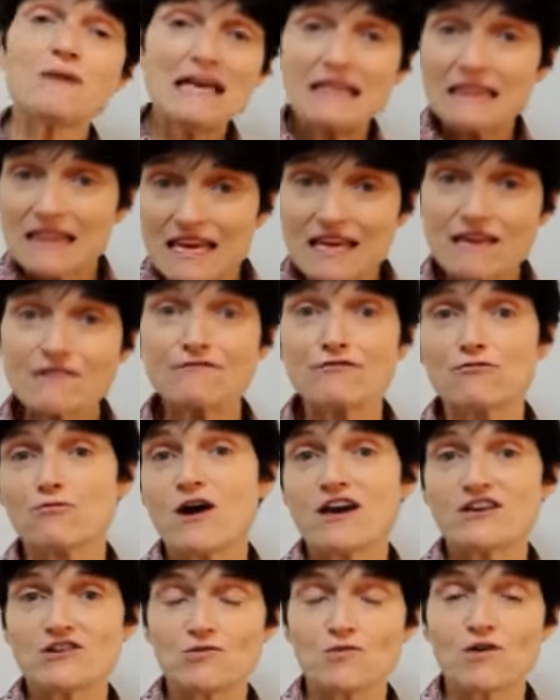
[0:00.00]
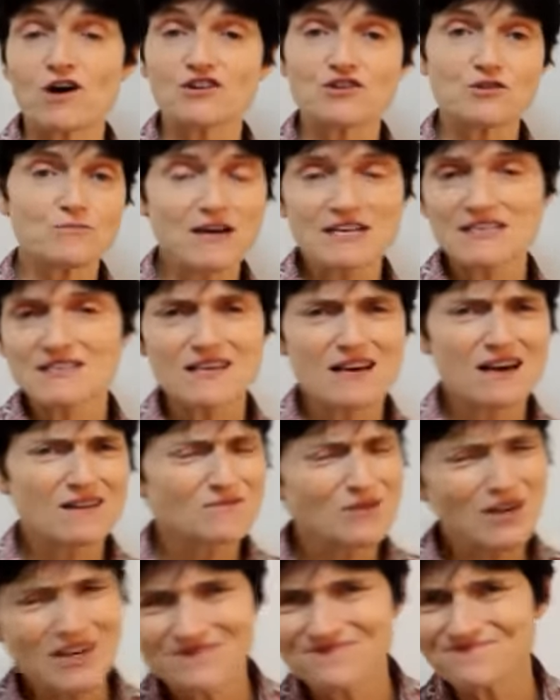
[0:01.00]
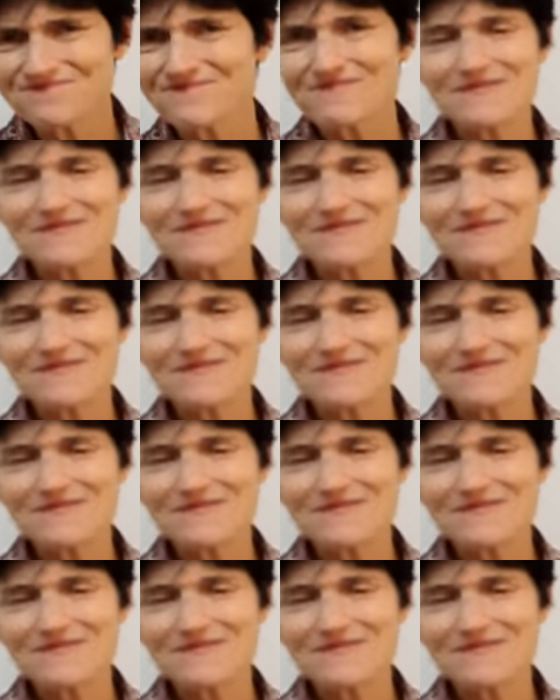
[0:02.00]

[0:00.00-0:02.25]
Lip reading: may leave where you are. You may say, well,